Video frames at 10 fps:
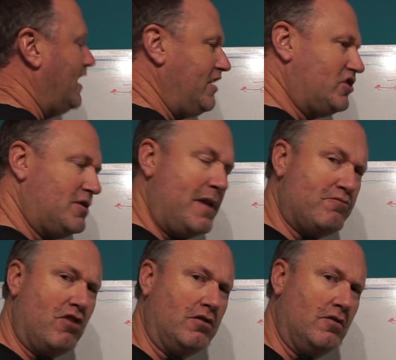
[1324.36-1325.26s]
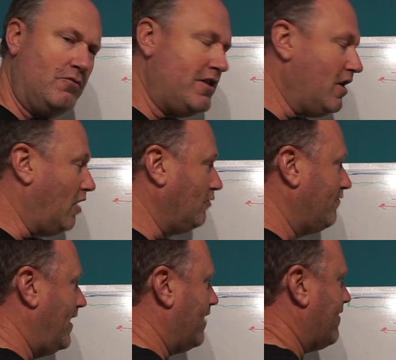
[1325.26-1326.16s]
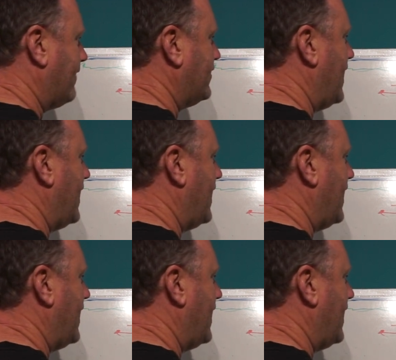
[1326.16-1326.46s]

It used to be a problem with older aircraft and